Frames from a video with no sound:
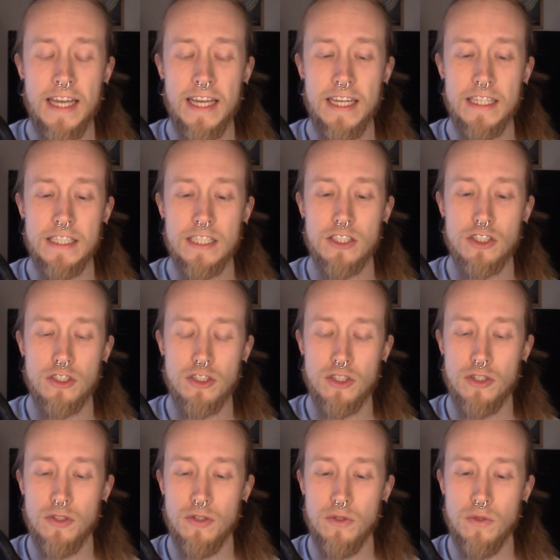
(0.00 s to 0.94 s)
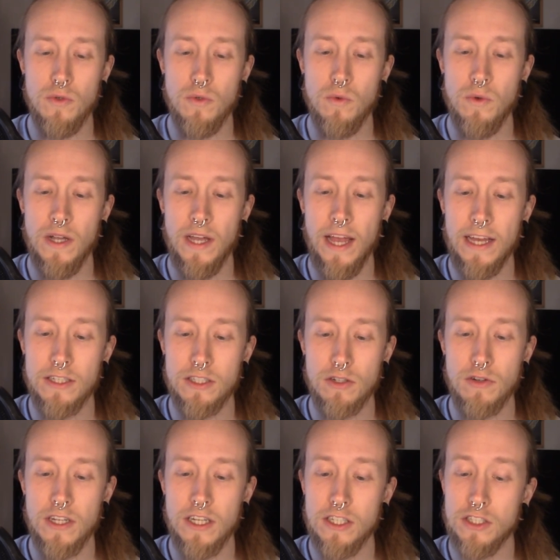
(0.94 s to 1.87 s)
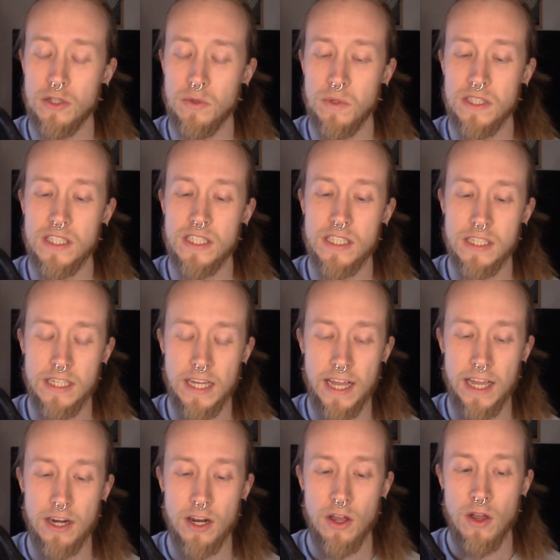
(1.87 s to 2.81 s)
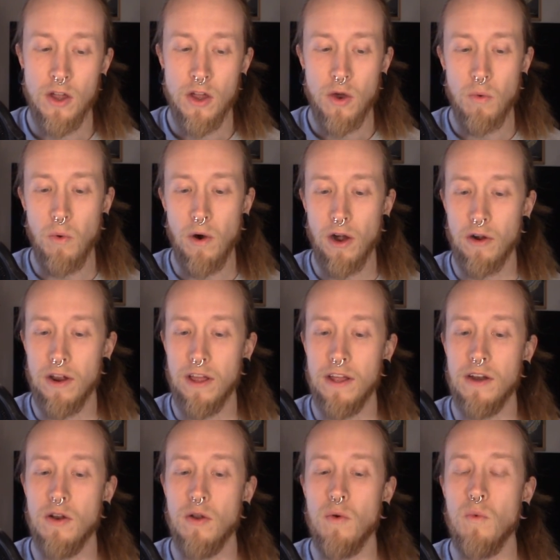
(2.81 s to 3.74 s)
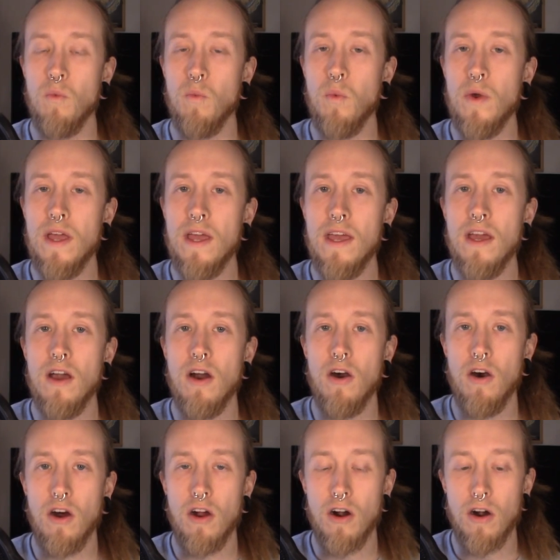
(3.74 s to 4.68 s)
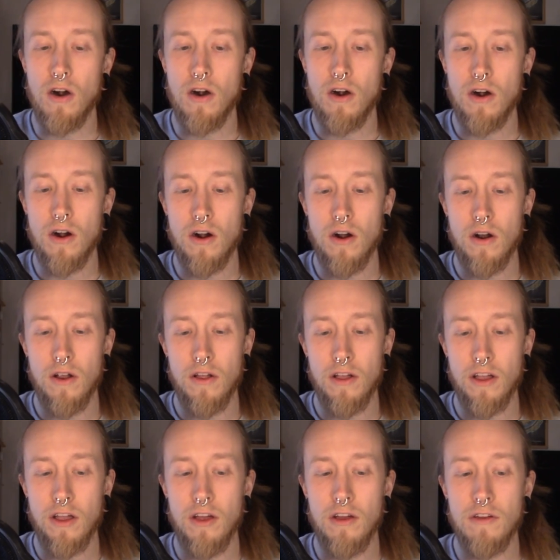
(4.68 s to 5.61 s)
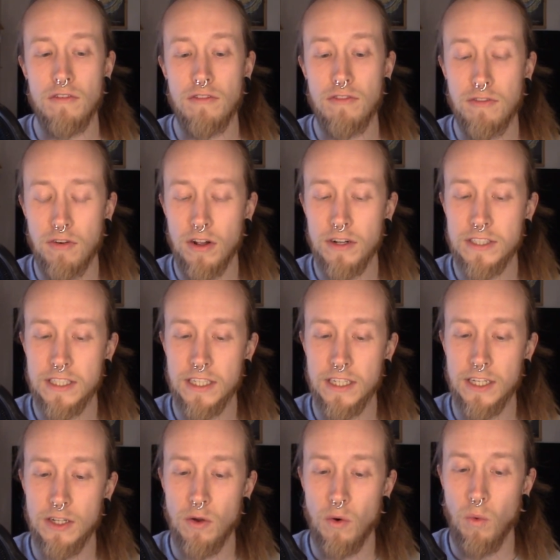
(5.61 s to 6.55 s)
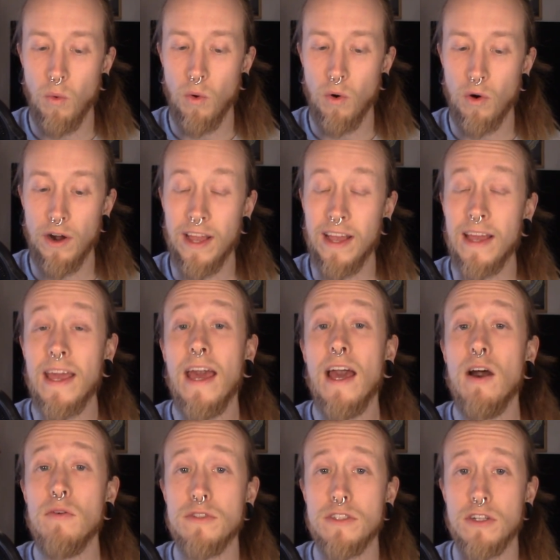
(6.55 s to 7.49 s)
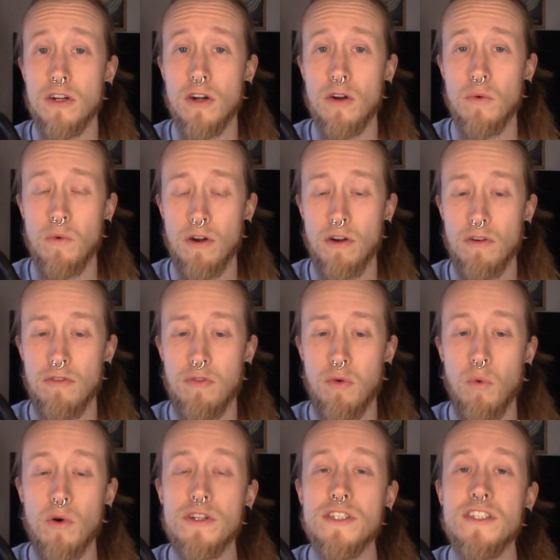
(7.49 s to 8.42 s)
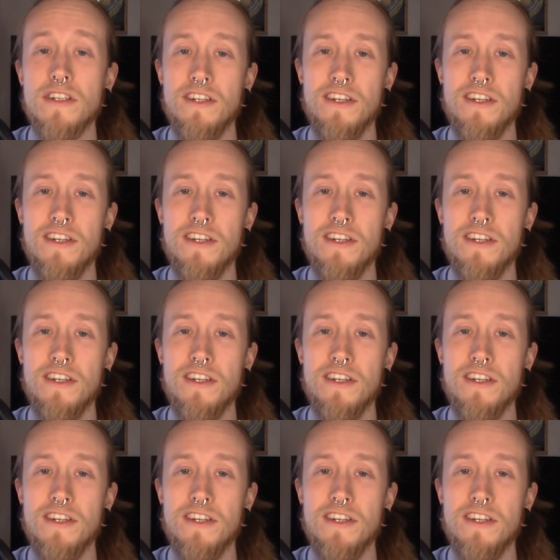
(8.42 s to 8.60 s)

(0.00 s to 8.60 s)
is to enter into a state wherein we are confronted or encounter, we're forced